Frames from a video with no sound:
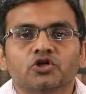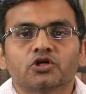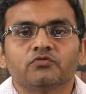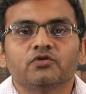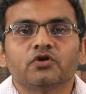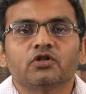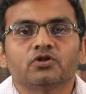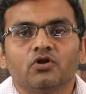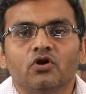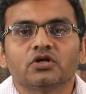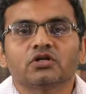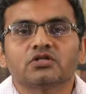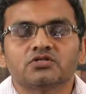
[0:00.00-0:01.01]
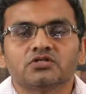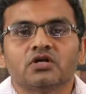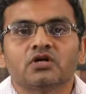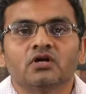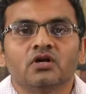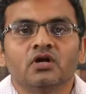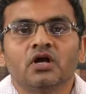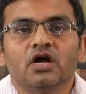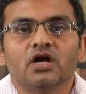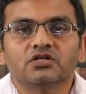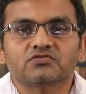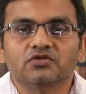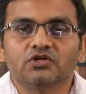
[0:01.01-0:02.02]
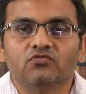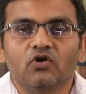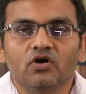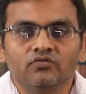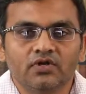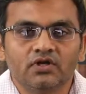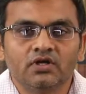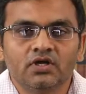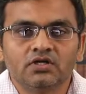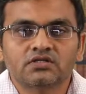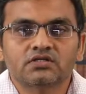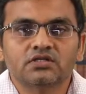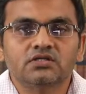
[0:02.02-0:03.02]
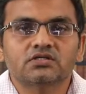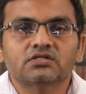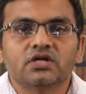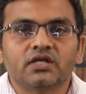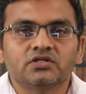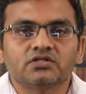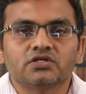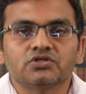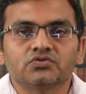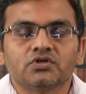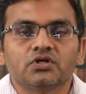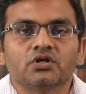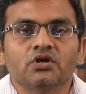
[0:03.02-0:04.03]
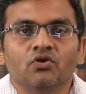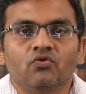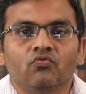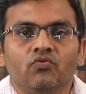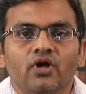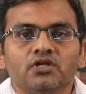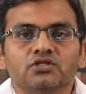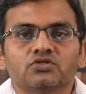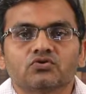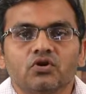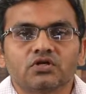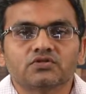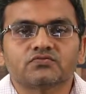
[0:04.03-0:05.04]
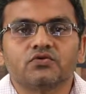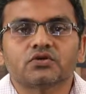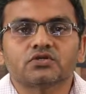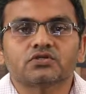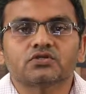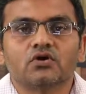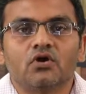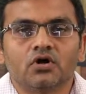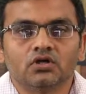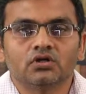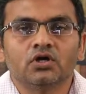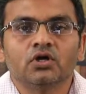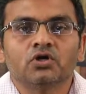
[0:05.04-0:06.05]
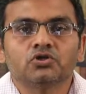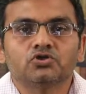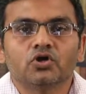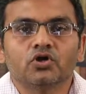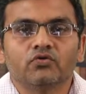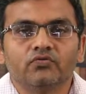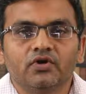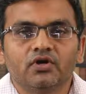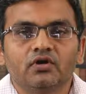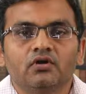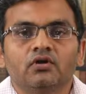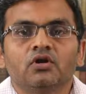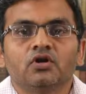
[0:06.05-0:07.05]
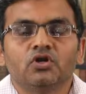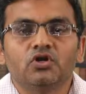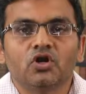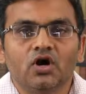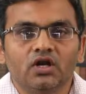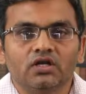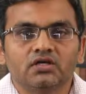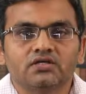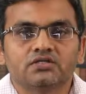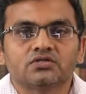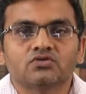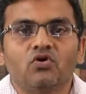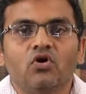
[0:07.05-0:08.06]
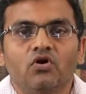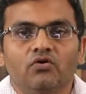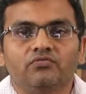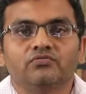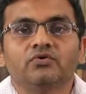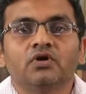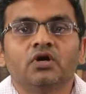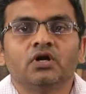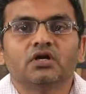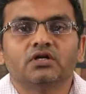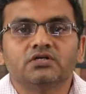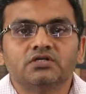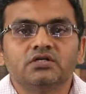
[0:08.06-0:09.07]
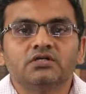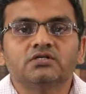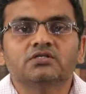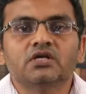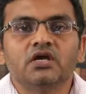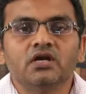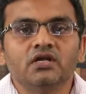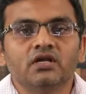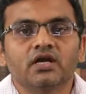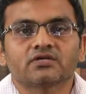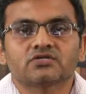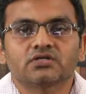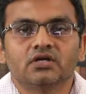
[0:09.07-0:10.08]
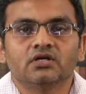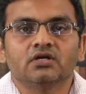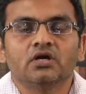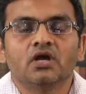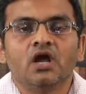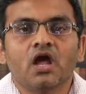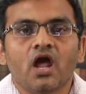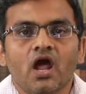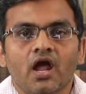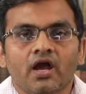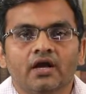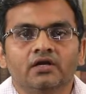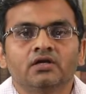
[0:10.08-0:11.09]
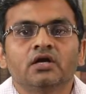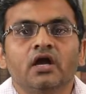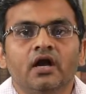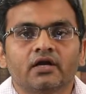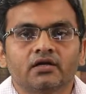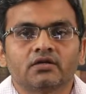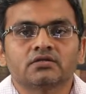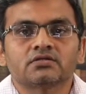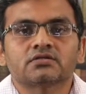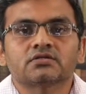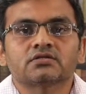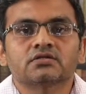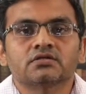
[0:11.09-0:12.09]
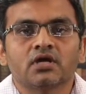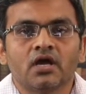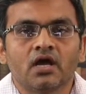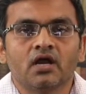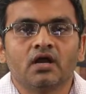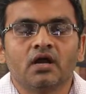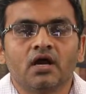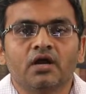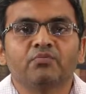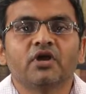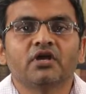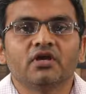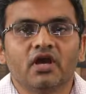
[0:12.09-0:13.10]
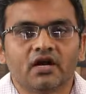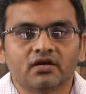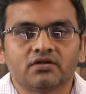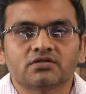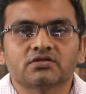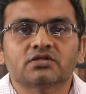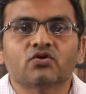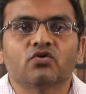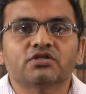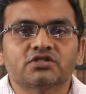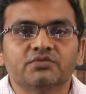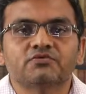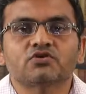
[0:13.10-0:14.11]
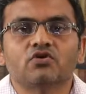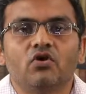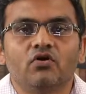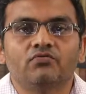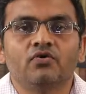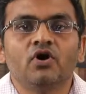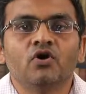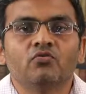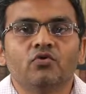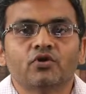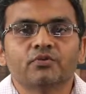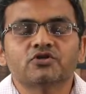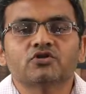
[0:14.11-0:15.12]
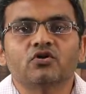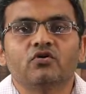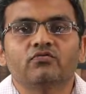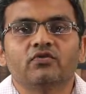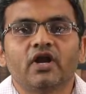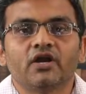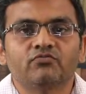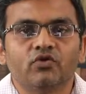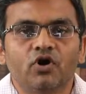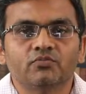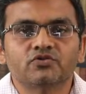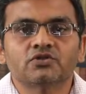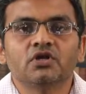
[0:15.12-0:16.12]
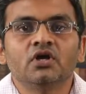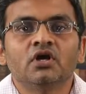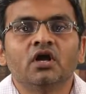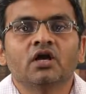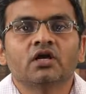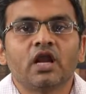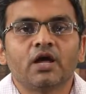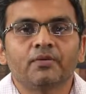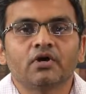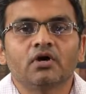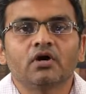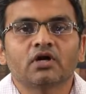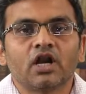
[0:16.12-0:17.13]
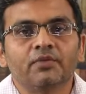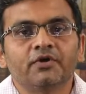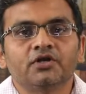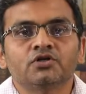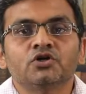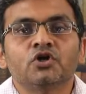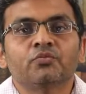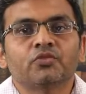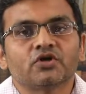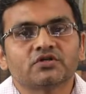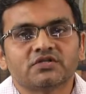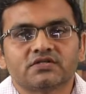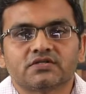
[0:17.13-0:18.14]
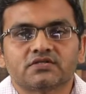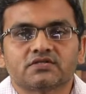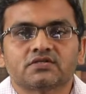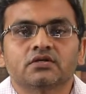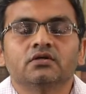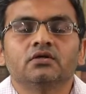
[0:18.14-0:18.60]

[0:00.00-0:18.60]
Geographical thought in Russia has been evolving since 9th century when scholars focused on geographical knowledge of countries' aerial extent and atlas uh, and making atlas concepts of formation of landforms, climate, climate processes.